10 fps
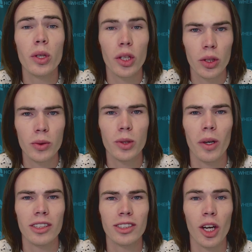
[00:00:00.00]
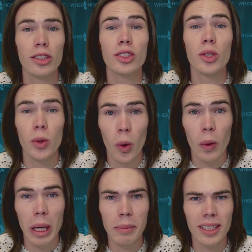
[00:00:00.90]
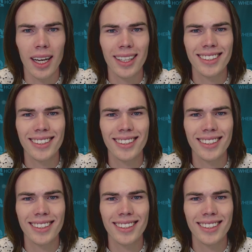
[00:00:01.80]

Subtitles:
you would want to host your website.